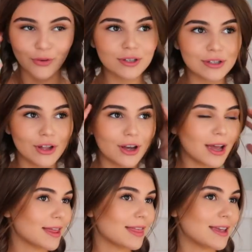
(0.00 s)
the first look.
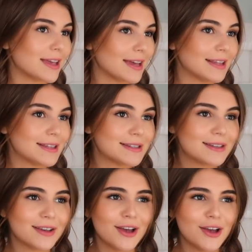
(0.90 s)
I think it's
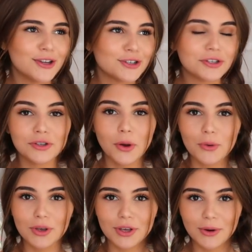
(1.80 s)
just so
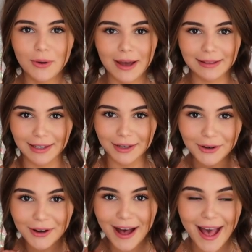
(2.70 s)
cute and
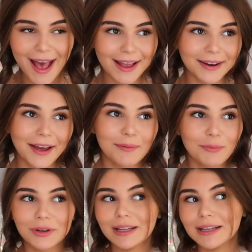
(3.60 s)
little, and I'm
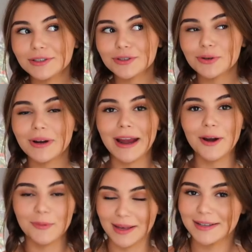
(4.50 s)
really into short
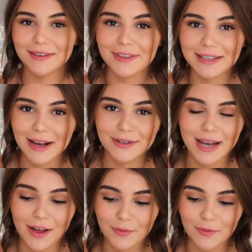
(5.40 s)
hair because of this hairstyle.